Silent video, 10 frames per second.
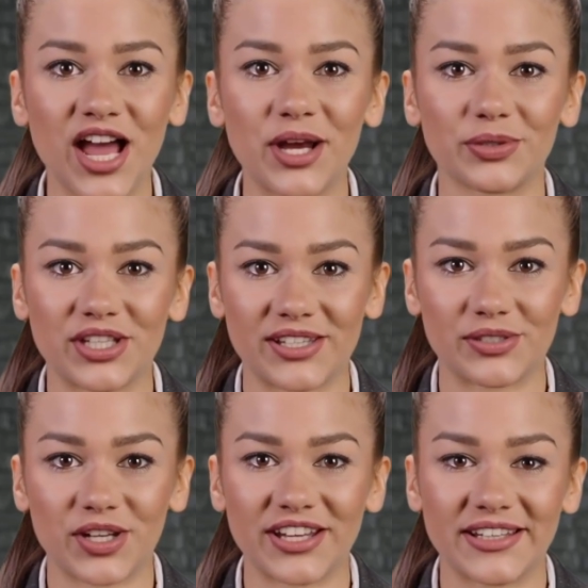Options
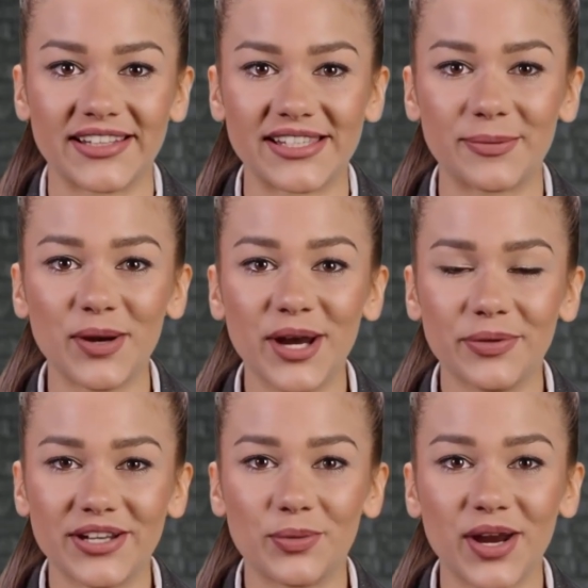trading is a
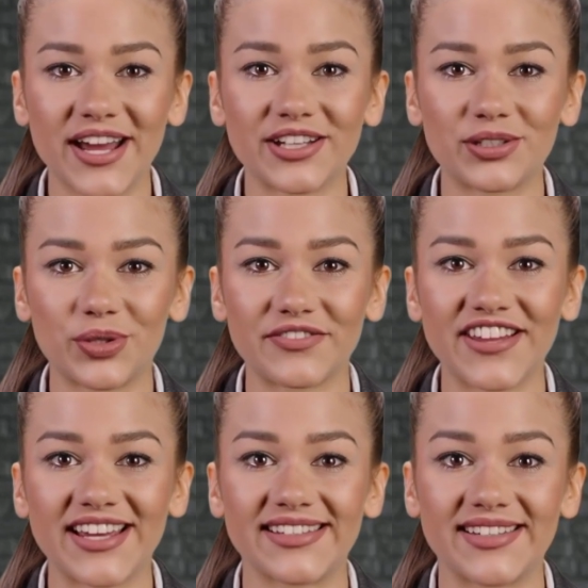popular way to
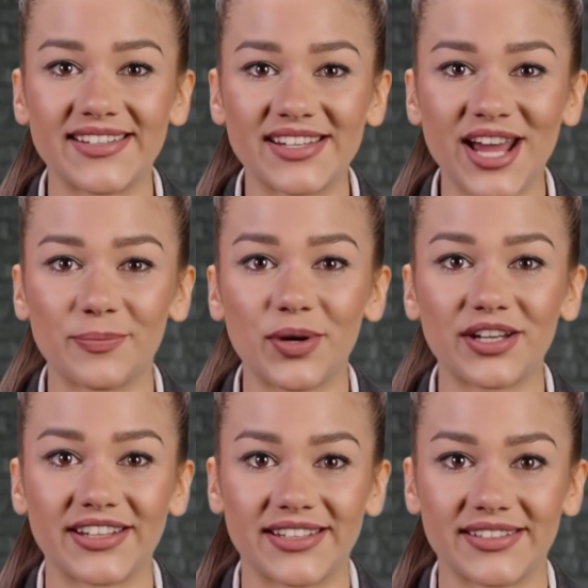invest in the stock
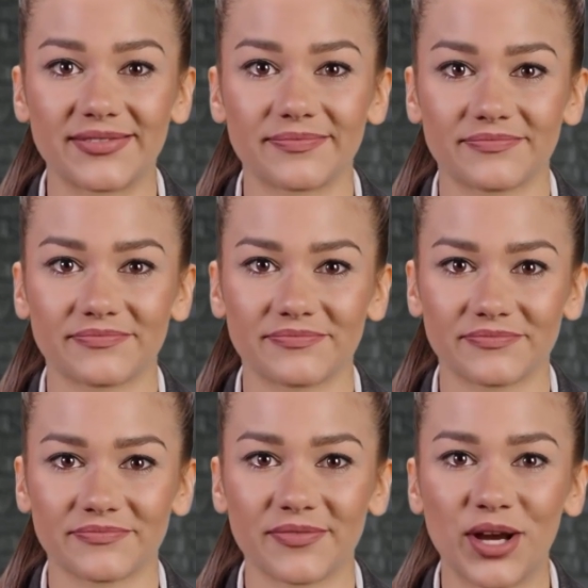market.
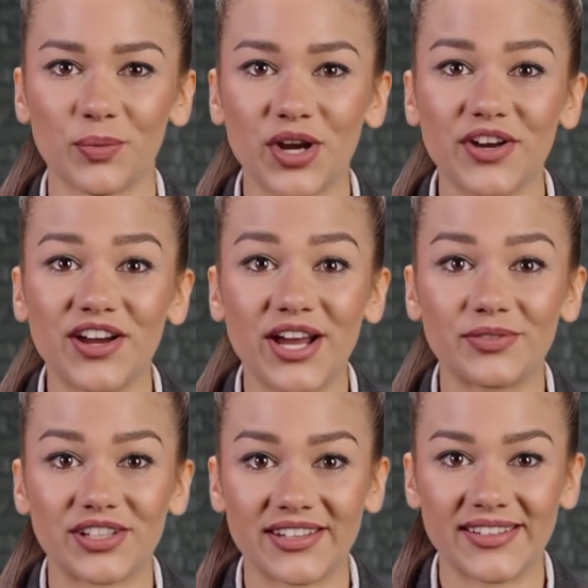But what are
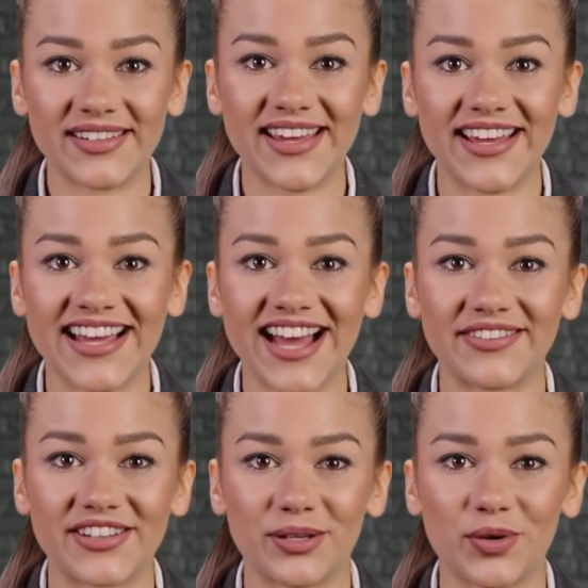options, and how
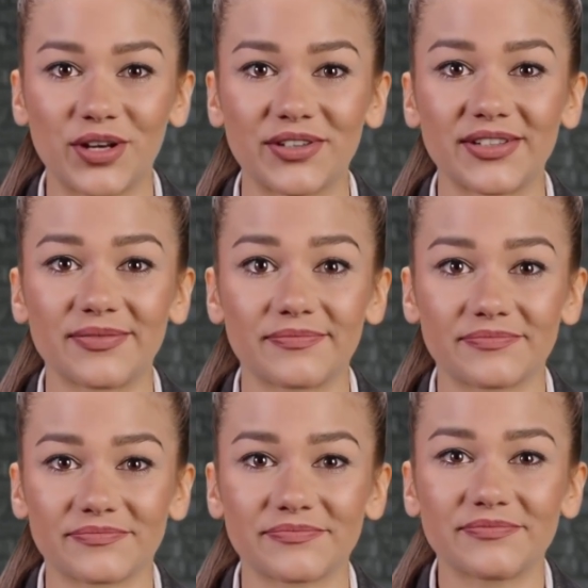do they work?
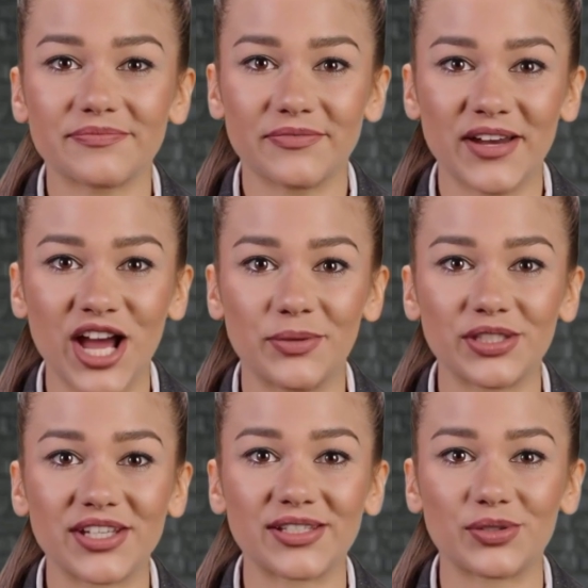
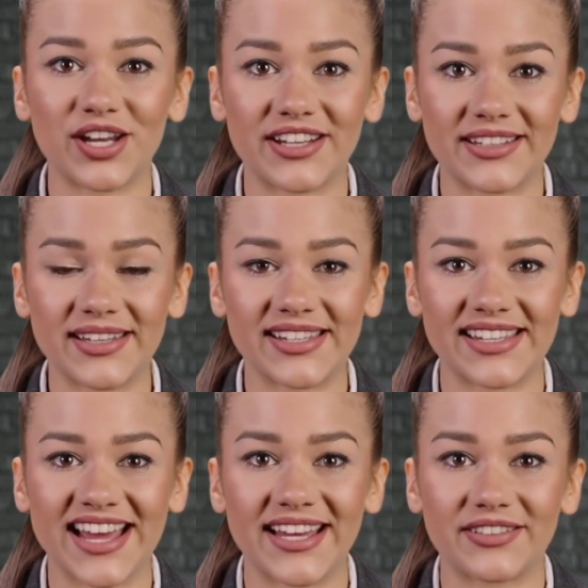Options trading is a
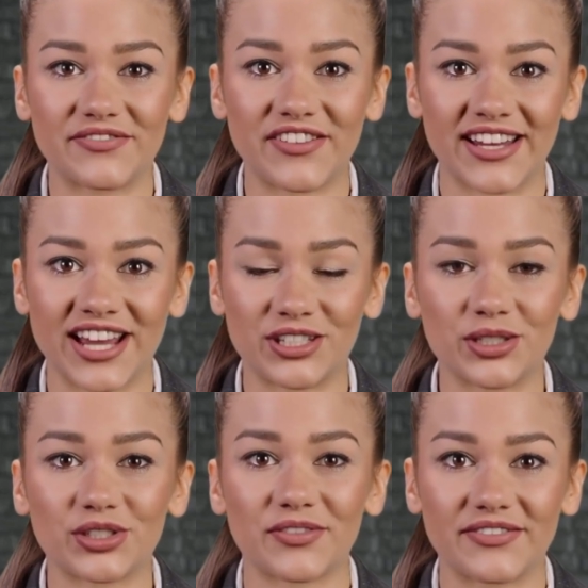type of
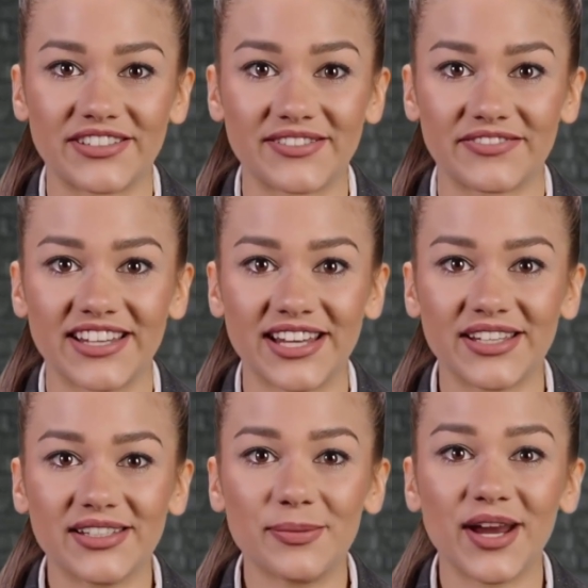financial derivative that
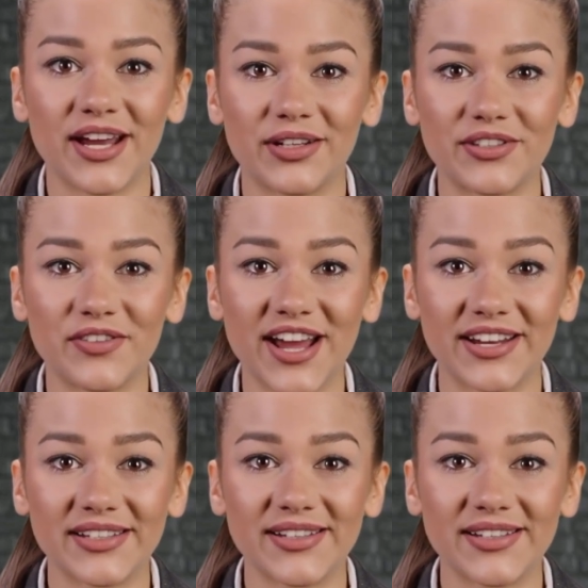gives the buyer the right,